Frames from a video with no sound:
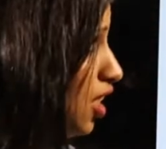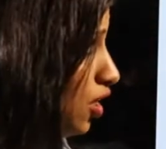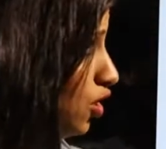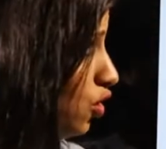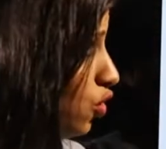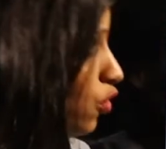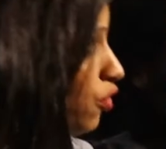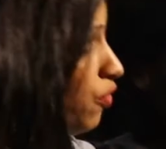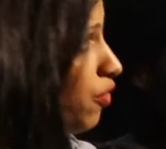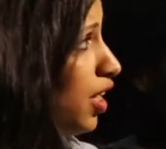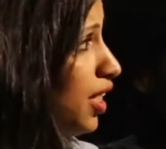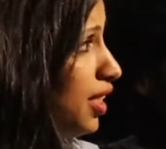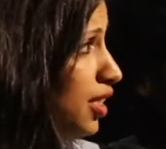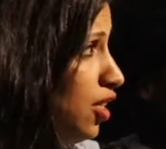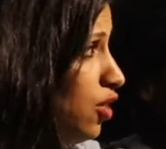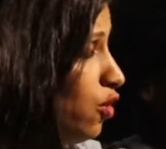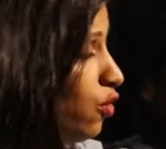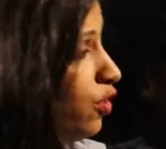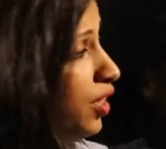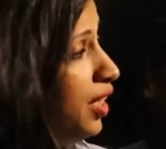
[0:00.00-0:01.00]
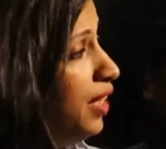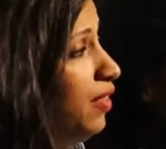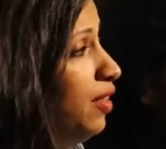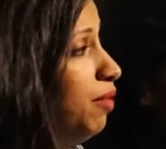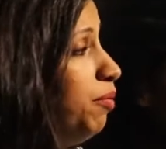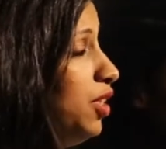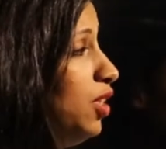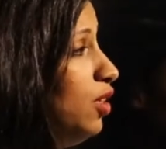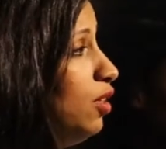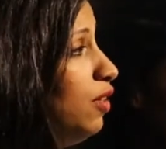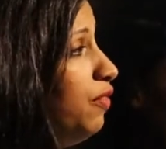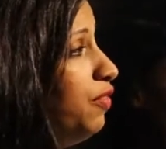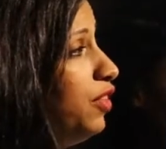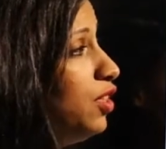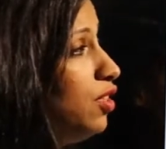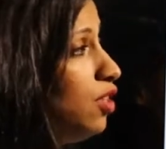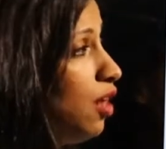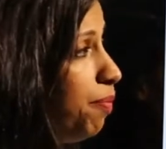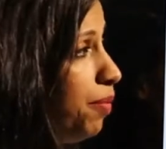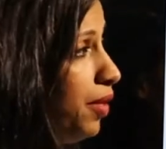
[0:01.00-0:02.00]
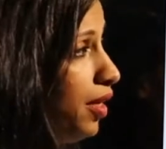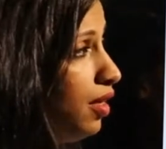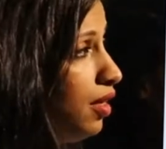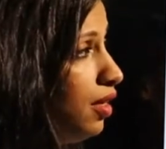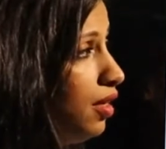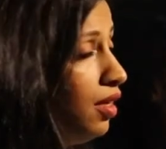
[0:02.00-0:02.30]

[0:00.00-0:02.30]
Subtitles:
your writing, or in the middle of the topic.